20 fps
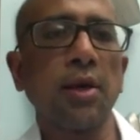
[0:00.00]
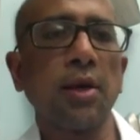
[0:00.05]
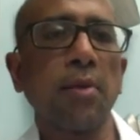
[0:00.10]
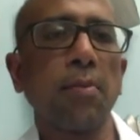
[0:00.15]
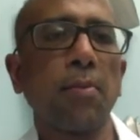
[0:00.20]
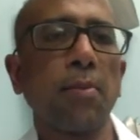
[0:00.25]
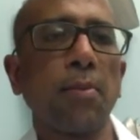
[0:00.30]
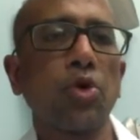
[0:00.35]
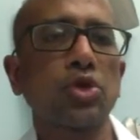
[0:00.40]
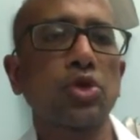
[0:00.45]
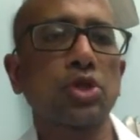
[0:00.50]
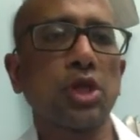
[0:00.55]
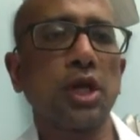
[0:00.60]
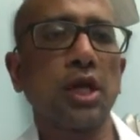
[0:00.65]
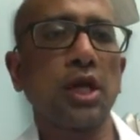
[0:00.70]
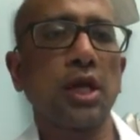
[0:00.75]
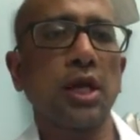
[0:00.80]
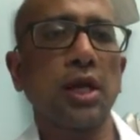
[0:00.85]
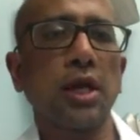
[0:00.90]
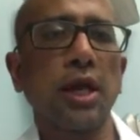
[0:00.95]

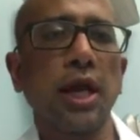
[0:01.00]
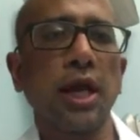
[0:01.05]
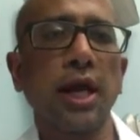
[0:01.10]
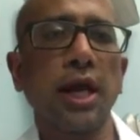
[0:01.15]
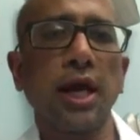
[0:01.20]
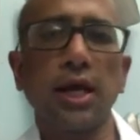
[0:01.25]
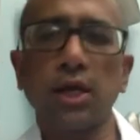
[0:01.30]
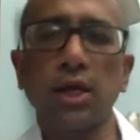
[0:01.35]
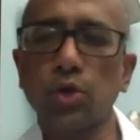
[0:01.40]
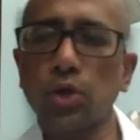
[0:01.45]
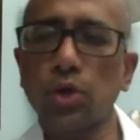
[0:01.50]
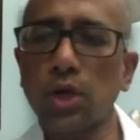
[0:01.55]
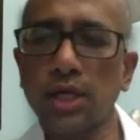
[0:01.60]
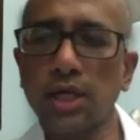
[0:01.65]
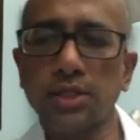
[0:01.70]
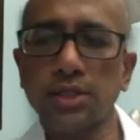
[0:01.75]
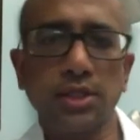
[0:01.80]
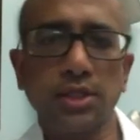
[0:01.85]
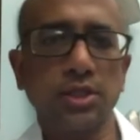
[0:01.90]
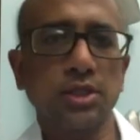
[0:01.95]
Mostly AI
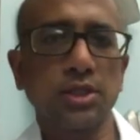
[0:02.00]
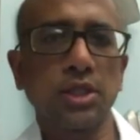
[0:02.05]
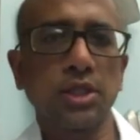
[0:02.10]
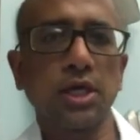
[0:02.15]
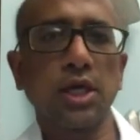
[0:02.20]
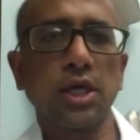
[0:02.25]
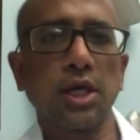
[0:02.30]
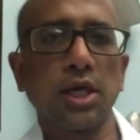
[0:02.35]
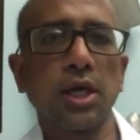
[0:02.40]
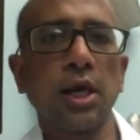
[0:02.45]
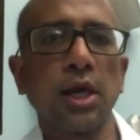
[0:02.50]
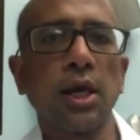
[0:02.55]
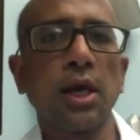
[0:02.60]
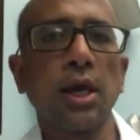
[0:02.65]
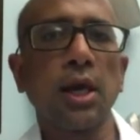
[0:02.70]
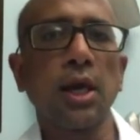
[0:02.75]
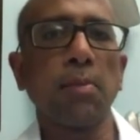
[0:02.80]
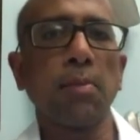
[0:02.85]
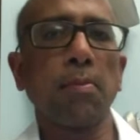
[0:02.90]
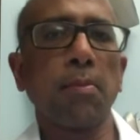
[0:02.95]
utilizes the
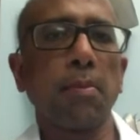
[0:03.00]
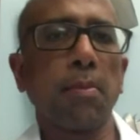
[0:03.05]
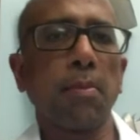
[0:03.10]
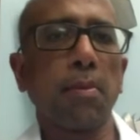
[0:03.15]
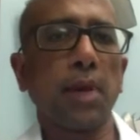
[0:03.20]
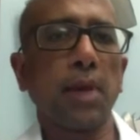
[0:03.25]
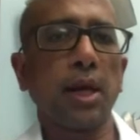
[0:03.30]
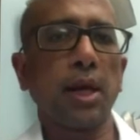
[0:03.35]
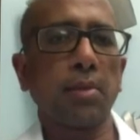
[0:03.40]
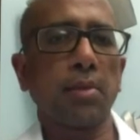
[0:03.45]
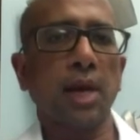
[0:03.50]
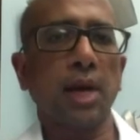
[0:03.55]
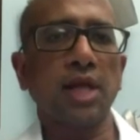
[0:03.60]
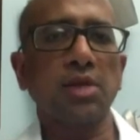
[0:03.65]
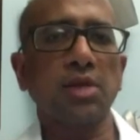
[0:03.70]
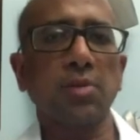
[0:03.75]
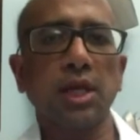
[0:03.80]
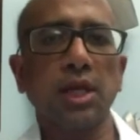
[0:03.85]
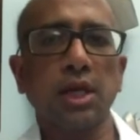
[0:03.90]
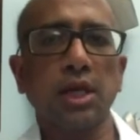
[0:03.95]

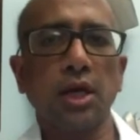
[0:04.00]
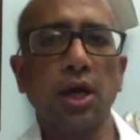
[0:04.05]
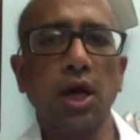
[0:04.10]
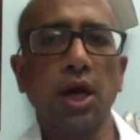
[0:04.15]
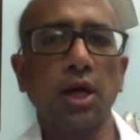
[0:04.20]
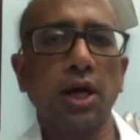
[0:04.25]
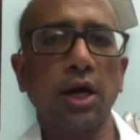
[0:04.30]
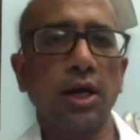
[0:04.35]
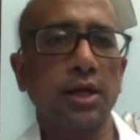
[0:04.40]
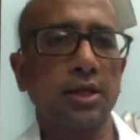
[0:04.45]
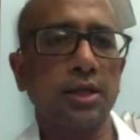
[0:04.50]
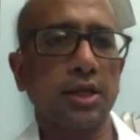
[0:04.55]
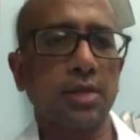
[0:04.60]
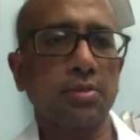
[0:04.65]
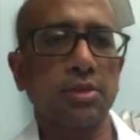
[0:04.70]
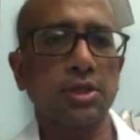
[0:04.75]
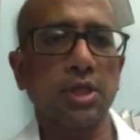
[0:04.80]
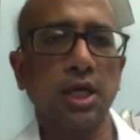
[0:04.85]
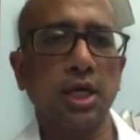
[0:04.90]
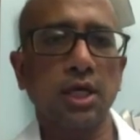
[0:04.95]
mathematical
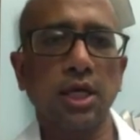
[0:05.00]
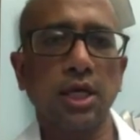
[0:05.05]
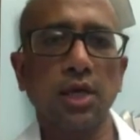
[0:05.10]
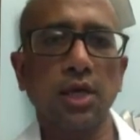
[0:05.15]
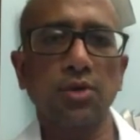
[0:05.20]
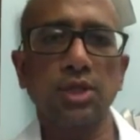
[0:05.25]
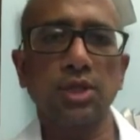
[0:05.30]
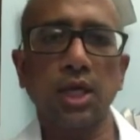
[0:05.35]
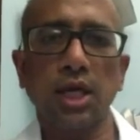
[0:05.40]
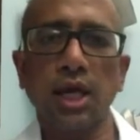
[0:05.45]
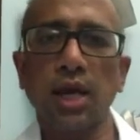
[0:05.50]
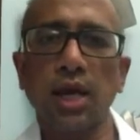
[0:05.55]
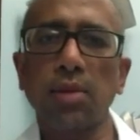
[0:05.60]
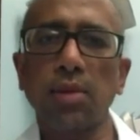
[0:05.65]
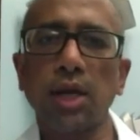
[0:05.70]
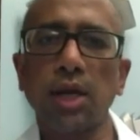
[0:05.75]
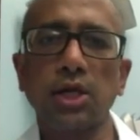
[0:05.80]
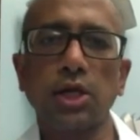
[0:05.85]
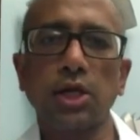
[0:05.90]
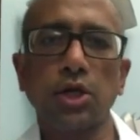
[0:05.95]
algorithms that gives an
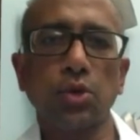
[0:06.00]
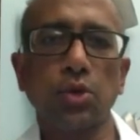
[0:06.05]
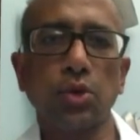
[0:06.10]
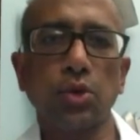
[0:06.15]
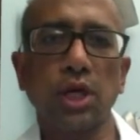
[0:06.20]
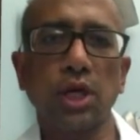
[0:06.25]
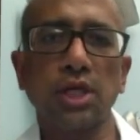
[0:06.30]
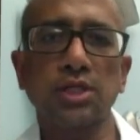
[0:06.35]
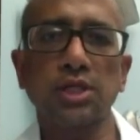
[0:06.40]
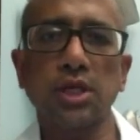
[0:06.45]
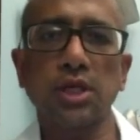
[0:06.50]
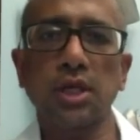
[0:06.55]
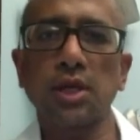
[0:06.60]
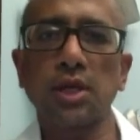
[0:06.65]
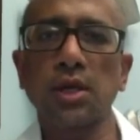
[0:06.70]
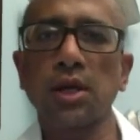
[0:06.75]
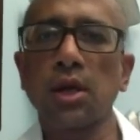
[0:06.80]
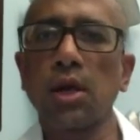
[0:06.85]
ability to reason,